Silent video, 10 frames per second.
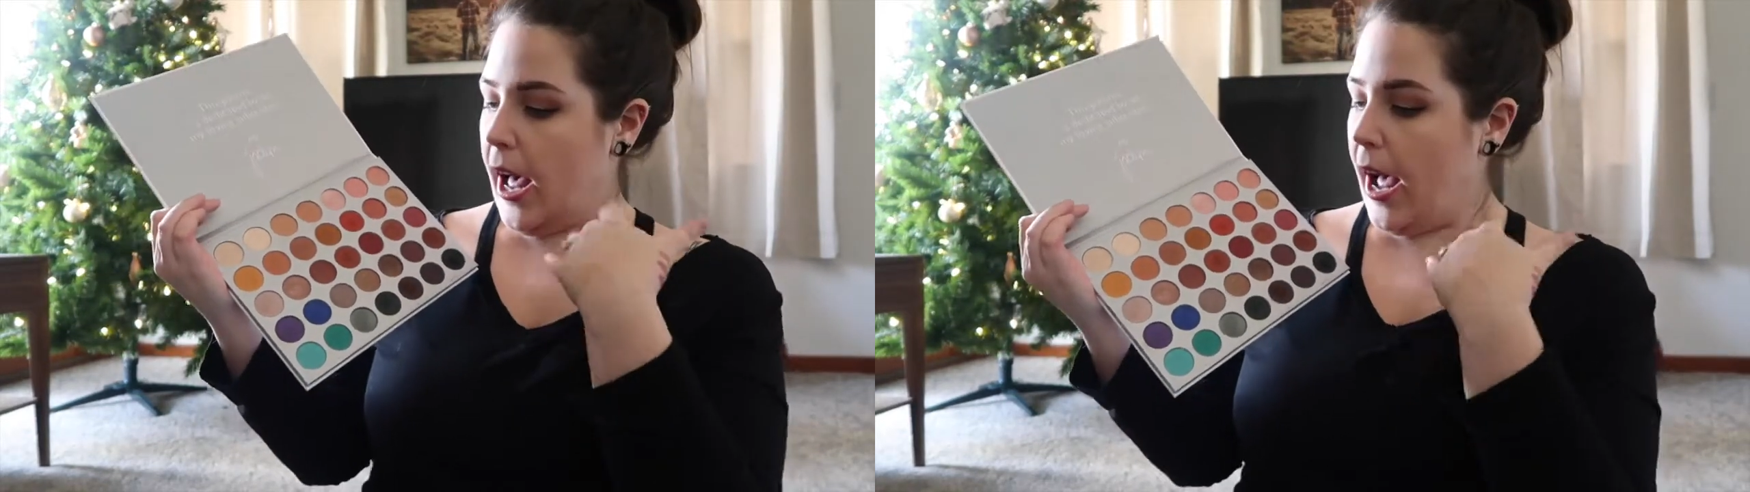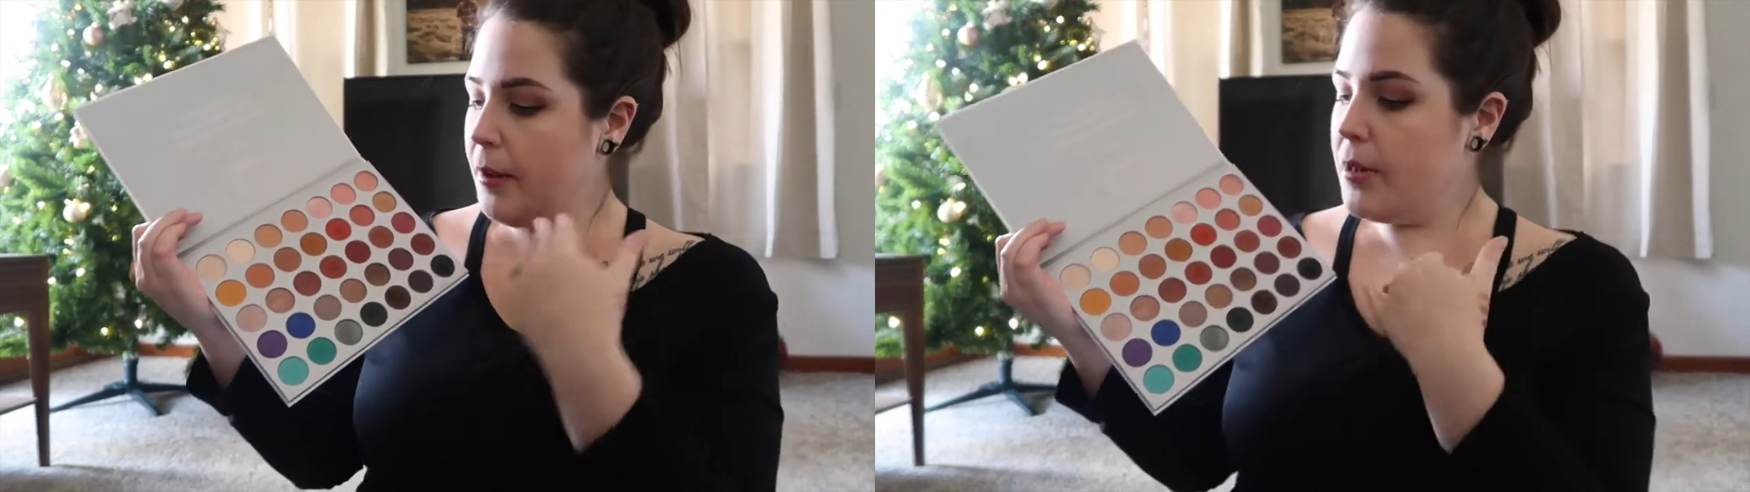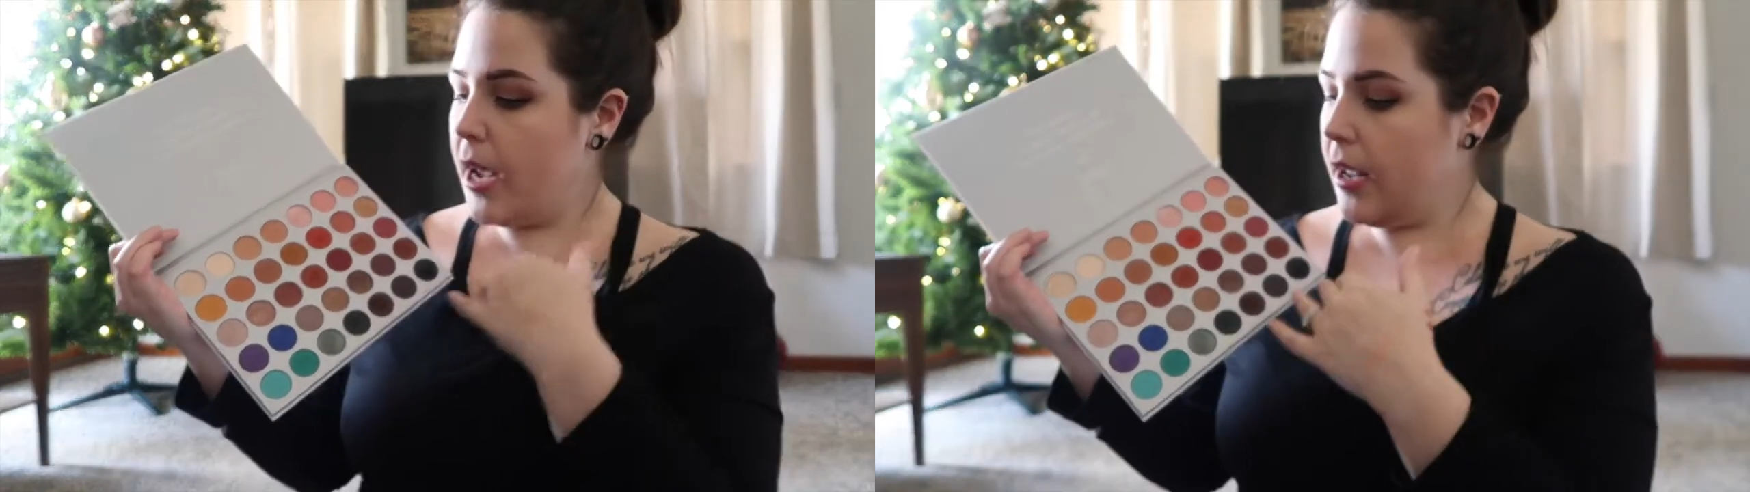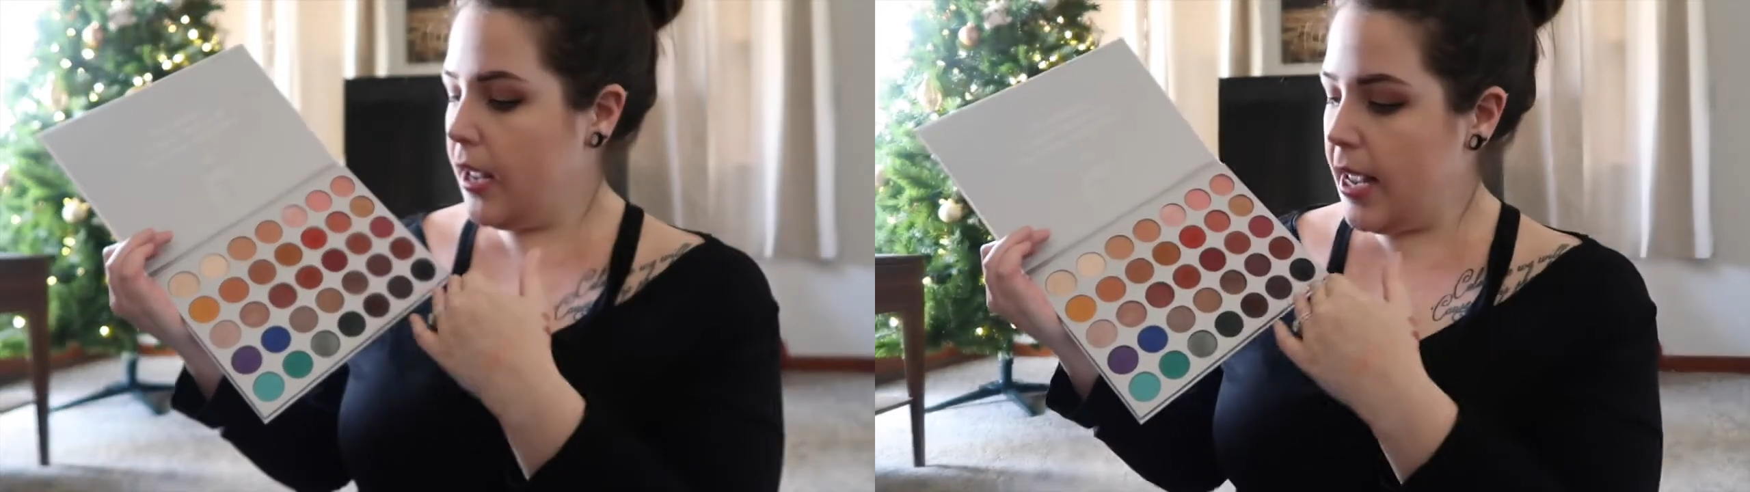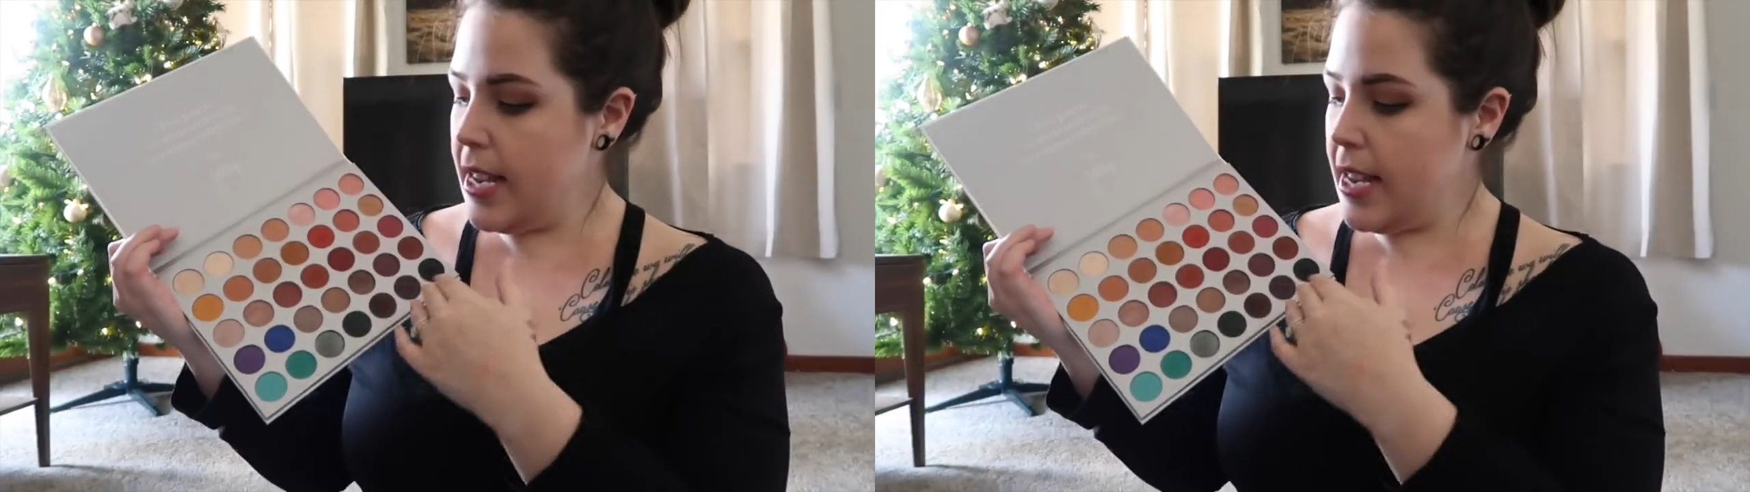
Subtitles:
I'm not